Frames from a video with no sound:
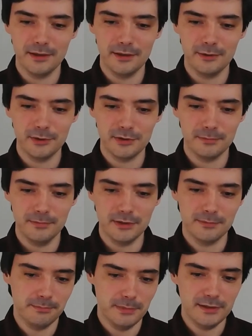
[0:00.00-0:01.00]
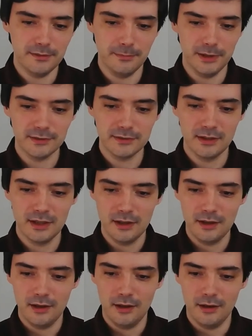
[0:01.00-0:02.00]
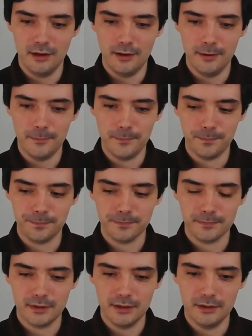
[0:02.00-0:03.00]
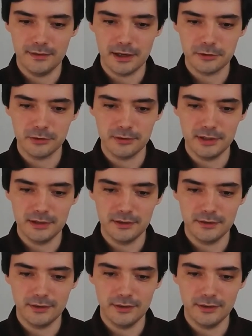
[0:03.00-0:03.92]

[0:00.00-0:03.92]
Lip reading: which means must, it actually